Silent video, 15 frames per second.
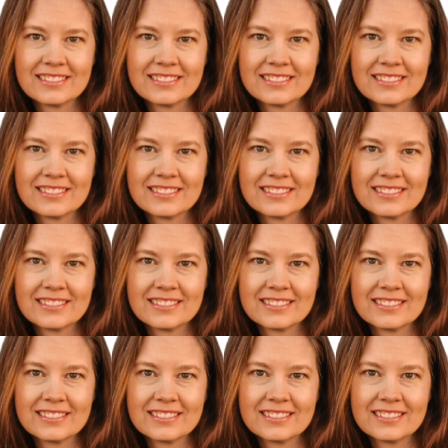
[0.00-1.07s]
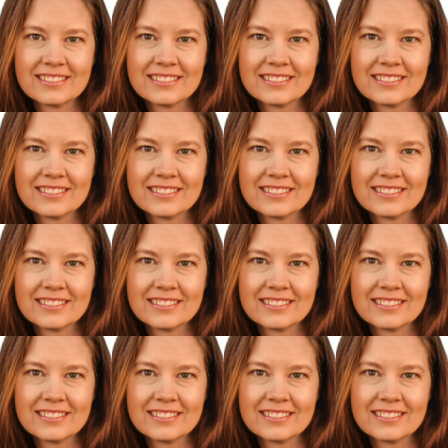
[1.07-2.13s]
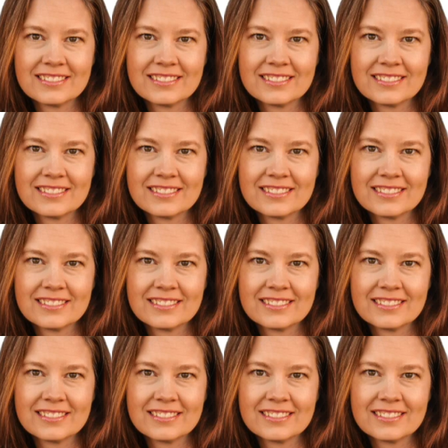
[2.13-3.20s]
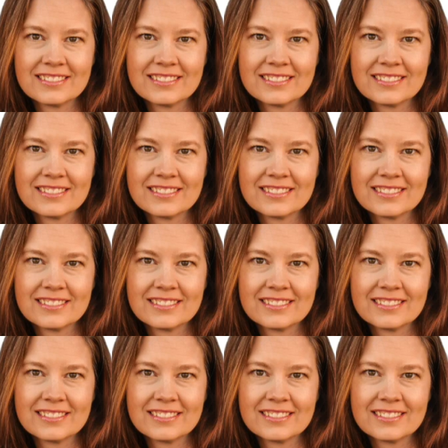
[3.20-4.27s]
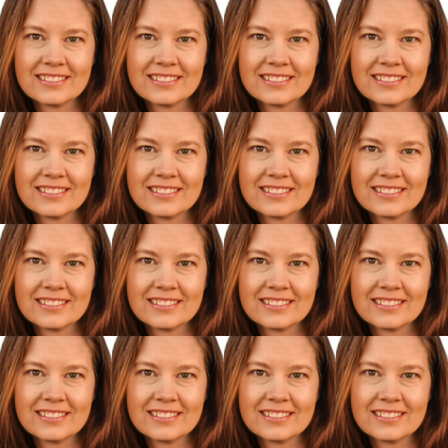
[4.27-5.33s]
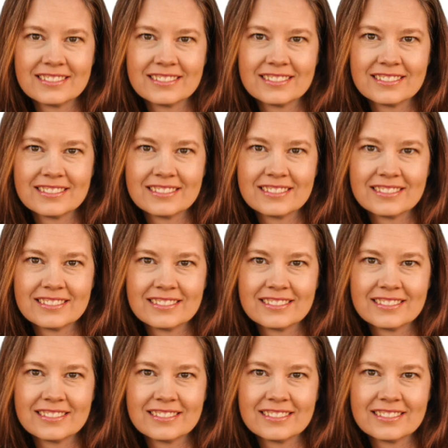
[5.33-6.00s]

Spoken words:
This is a still picture; no speech is visible.